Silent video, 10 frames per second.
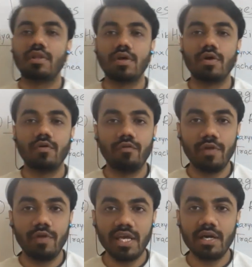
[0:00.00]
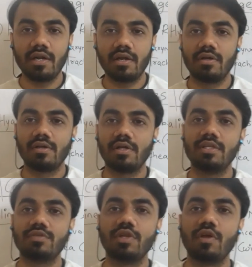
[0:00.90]
The weaker,
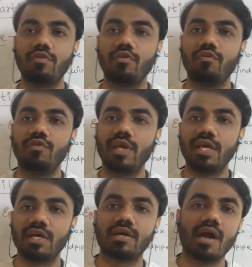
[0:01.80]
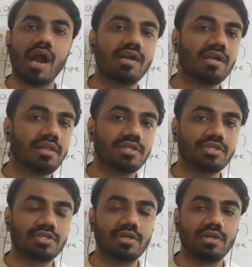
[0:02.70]
is one of the weak cartilage.
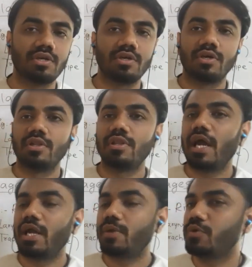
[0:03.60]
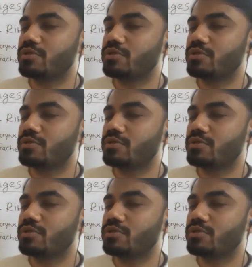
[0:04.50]
that